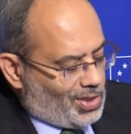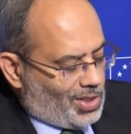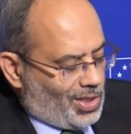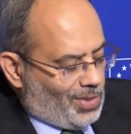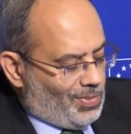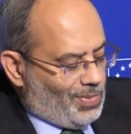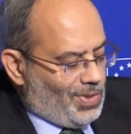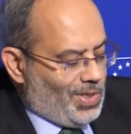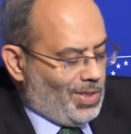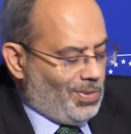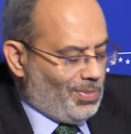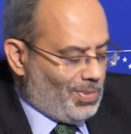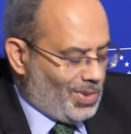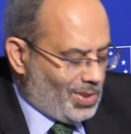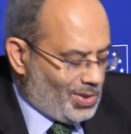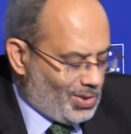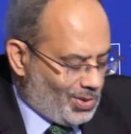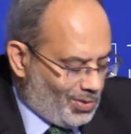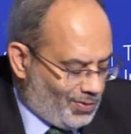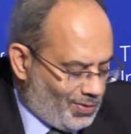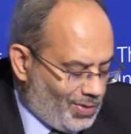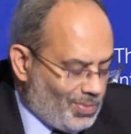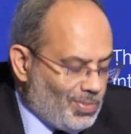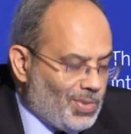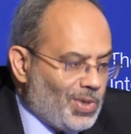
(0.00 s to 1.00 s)
shape the
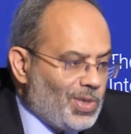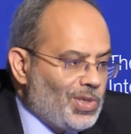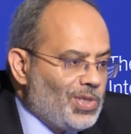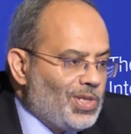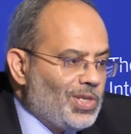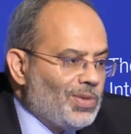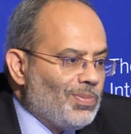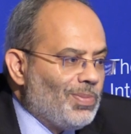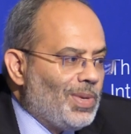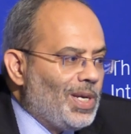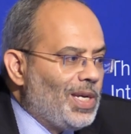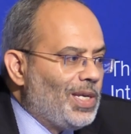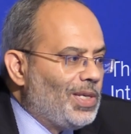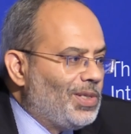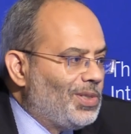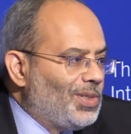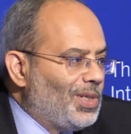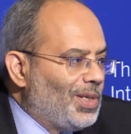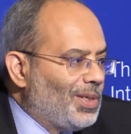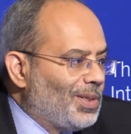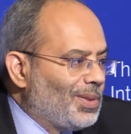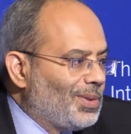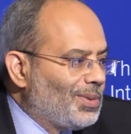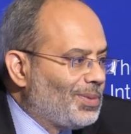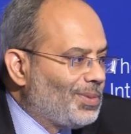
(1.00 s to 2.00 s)
image of emerging
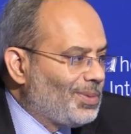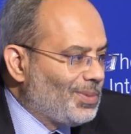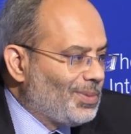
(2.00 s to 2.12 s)
Malaysia.